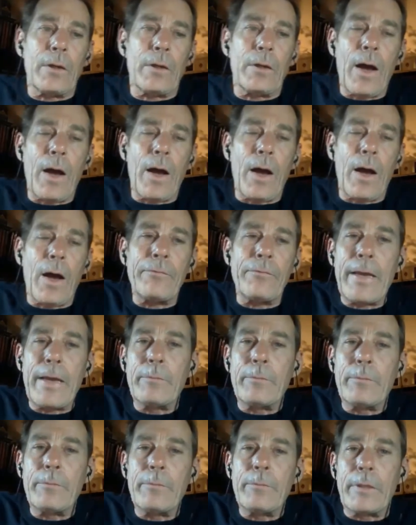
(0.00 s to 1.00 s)
I've
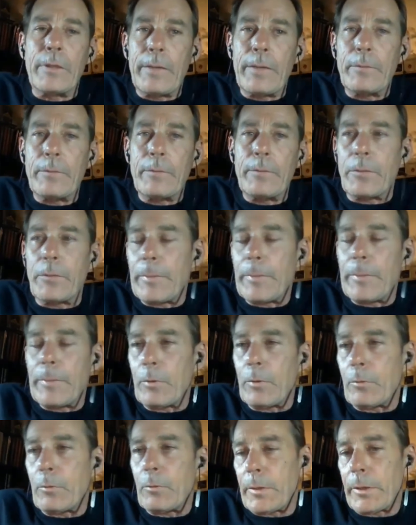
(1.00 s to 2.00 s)
named the names, the people
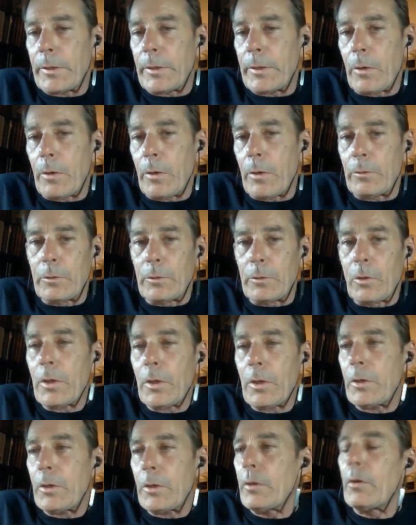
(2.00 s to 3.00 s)
that want to go
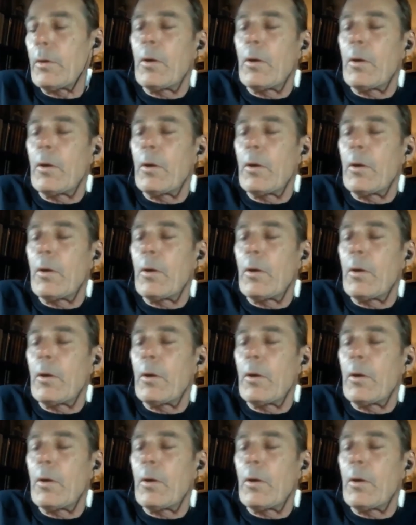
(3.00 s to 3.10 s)
look